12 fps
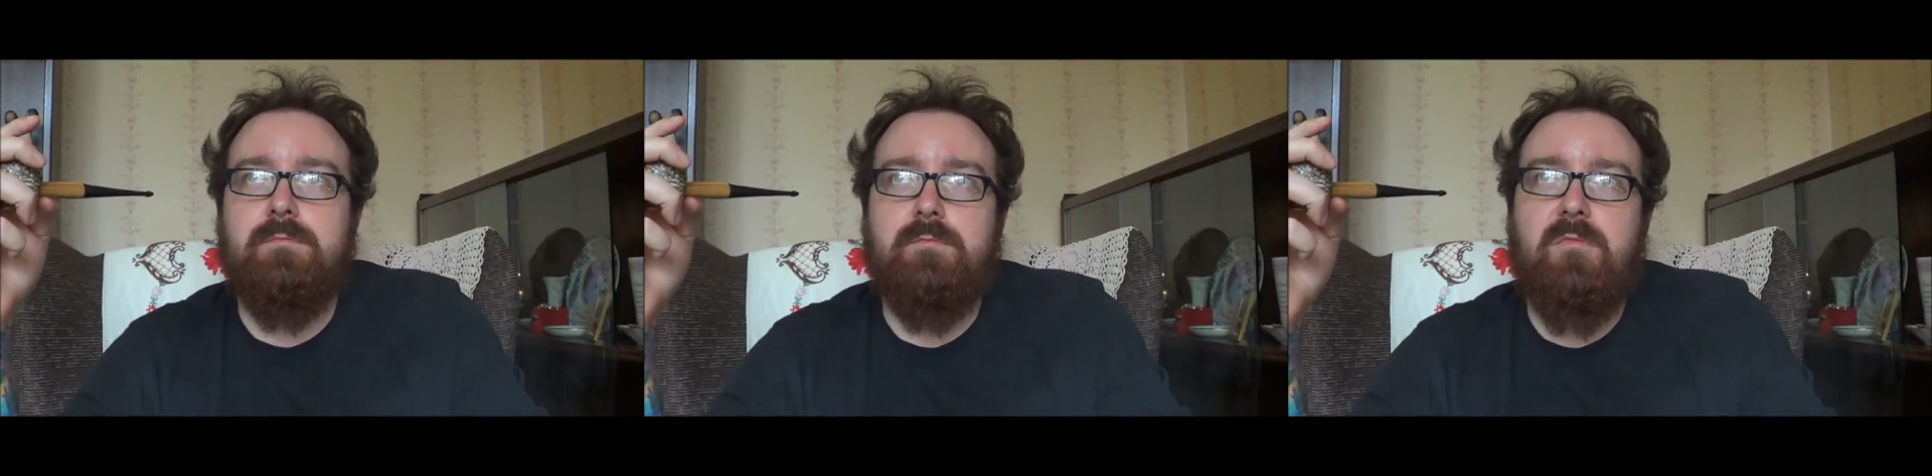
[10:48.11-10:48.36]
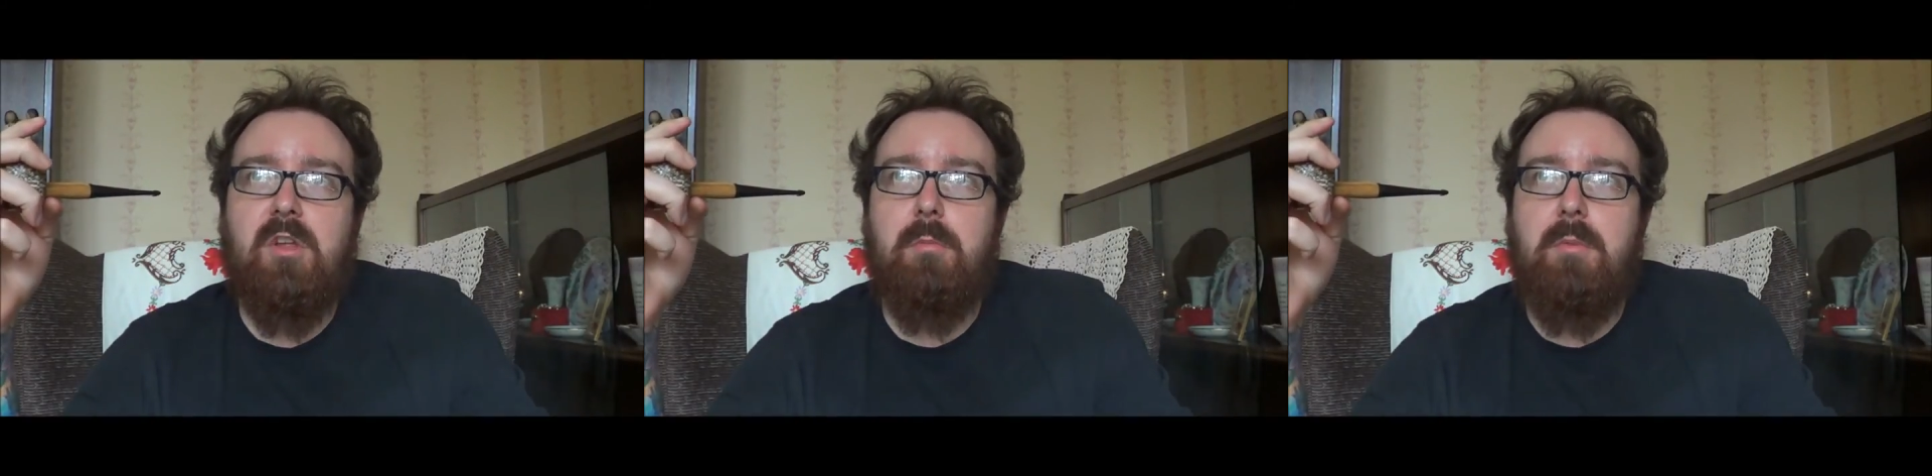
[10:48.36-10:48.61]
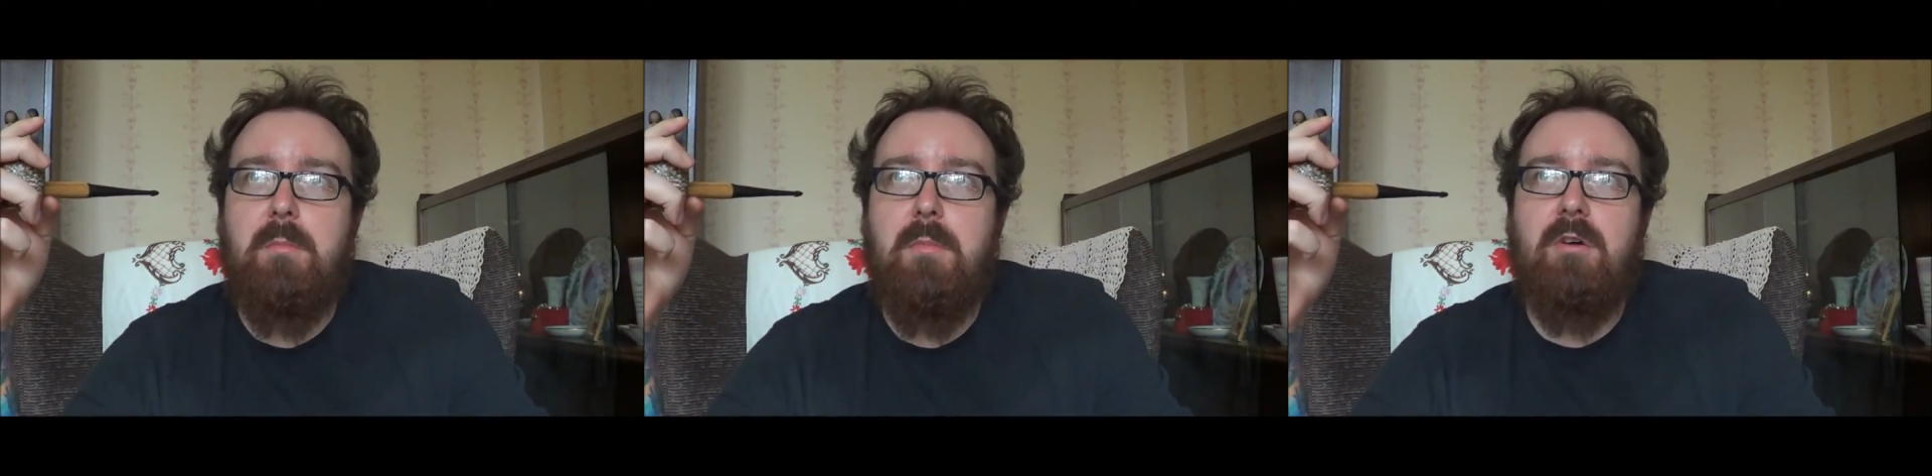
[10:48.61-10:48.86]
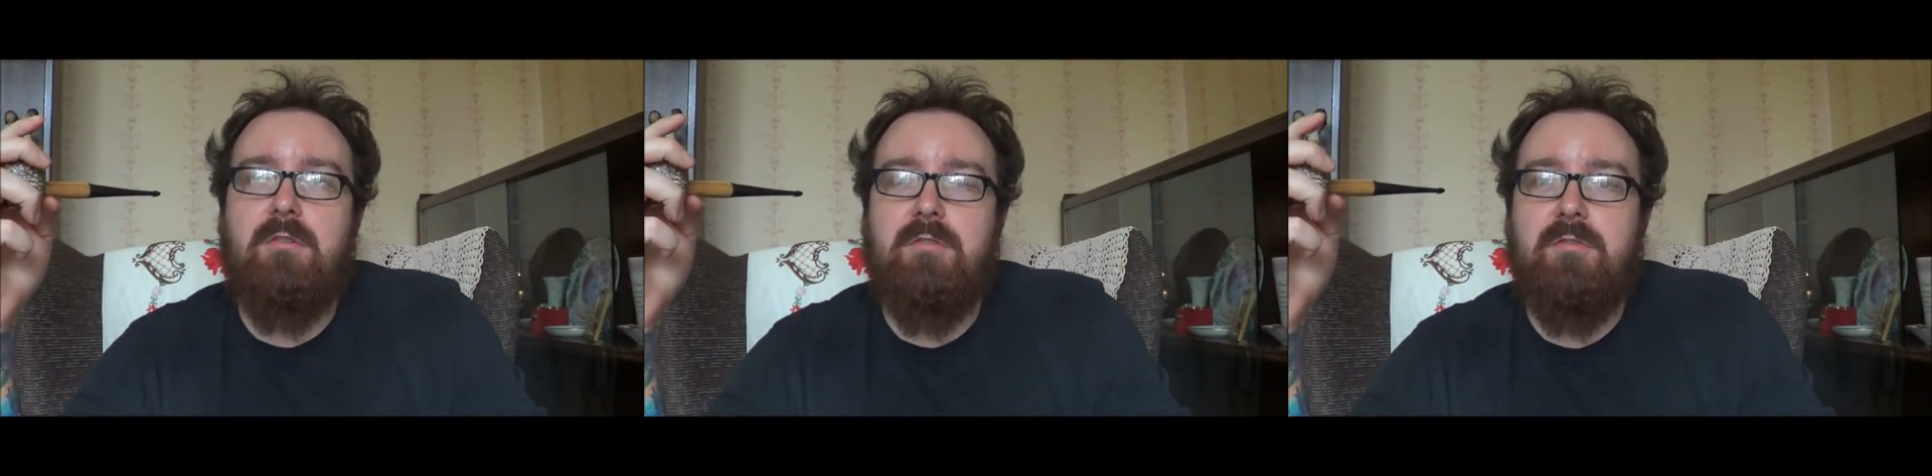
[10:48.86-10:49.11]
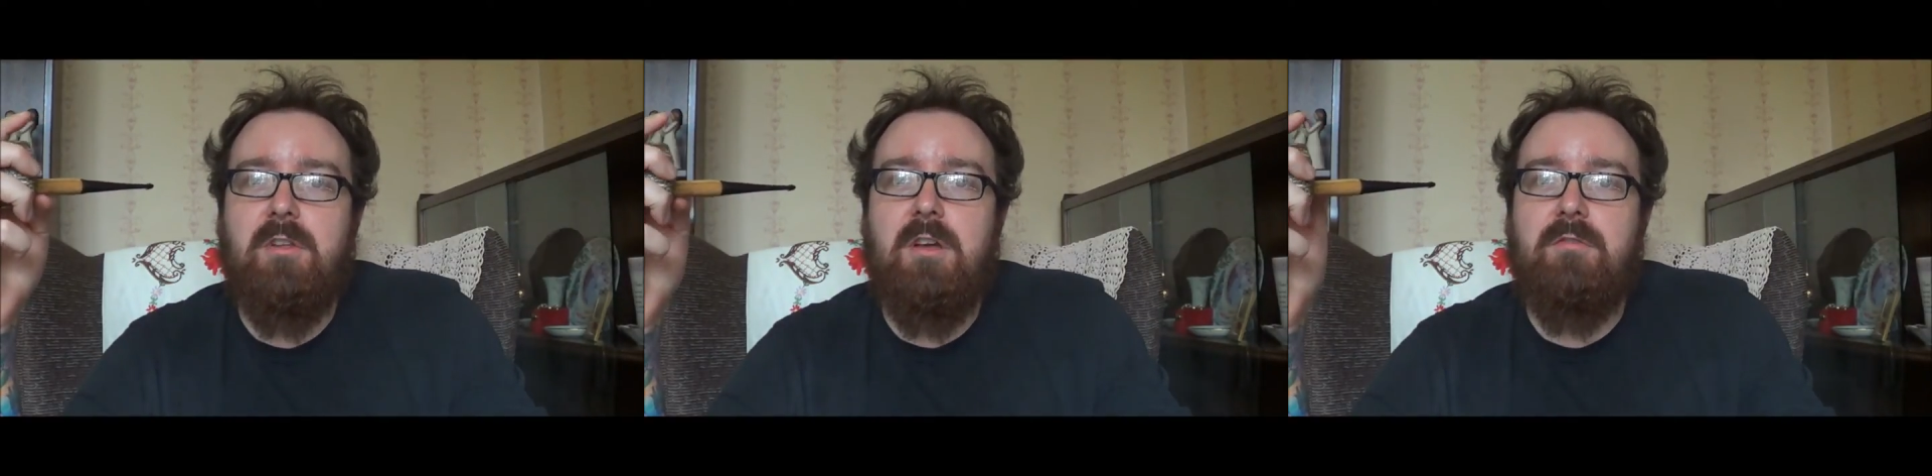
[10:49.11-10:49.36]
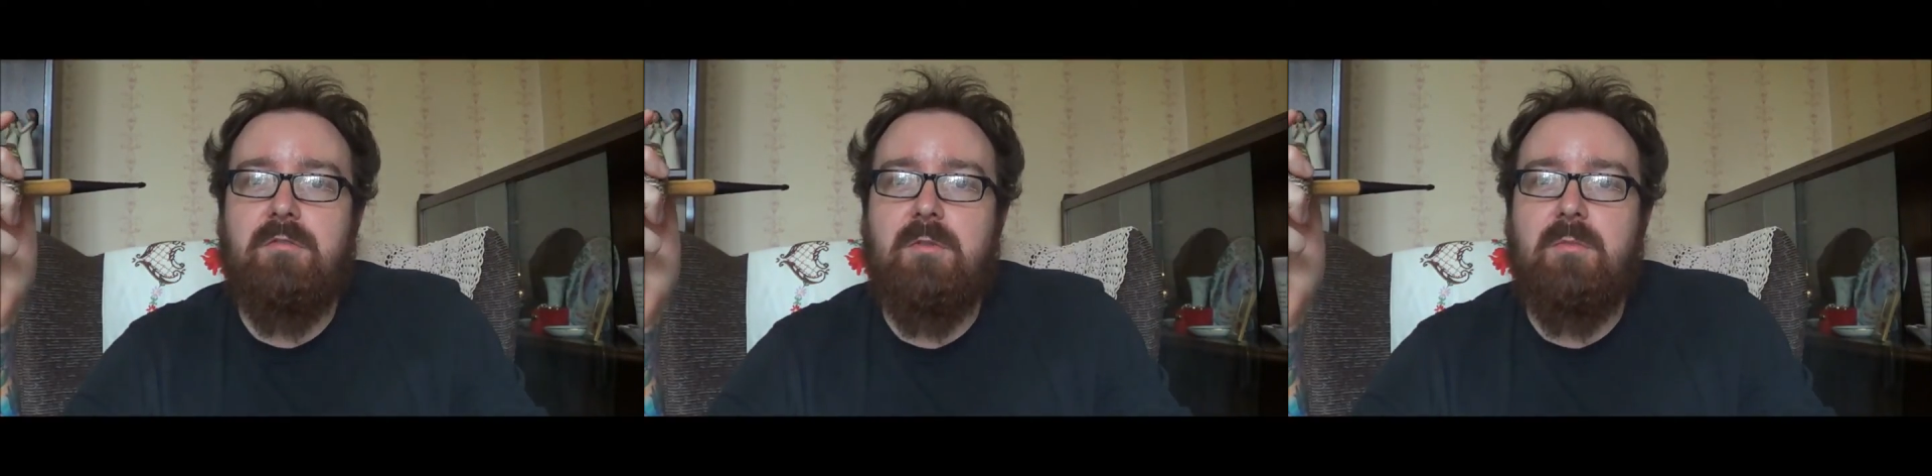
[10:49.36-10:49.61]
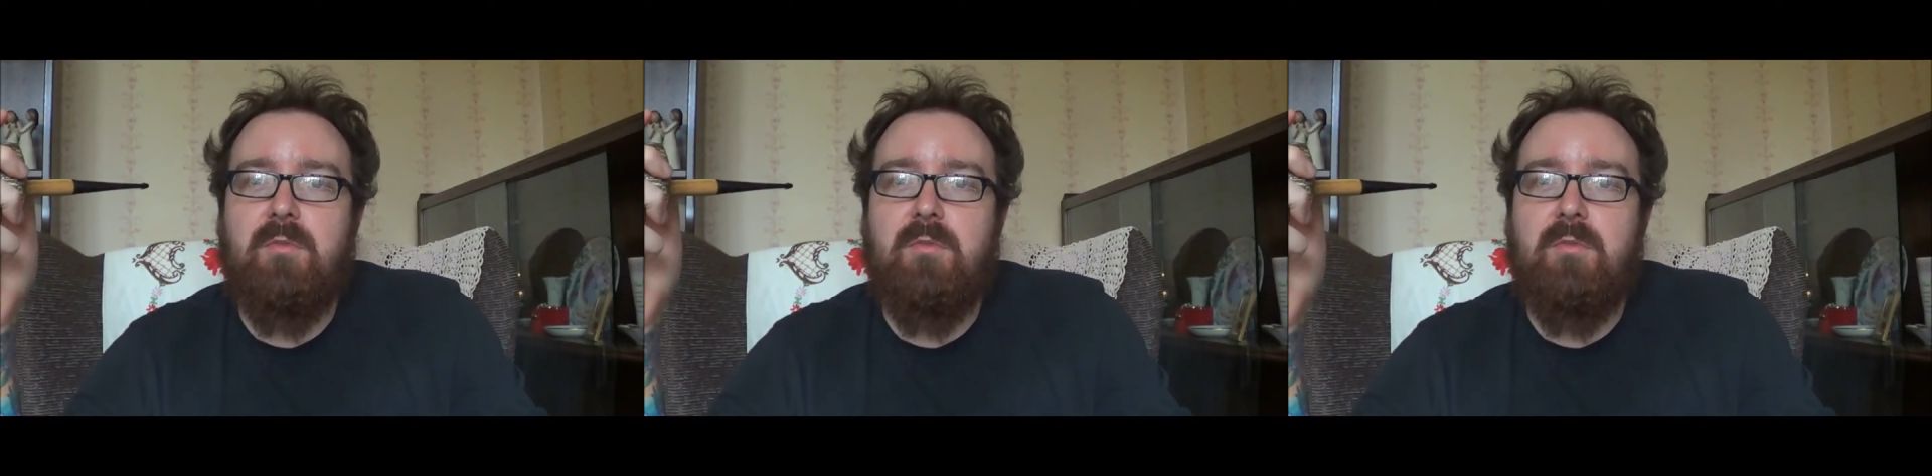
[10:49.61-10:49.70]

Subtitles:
A little bit more of a flavour from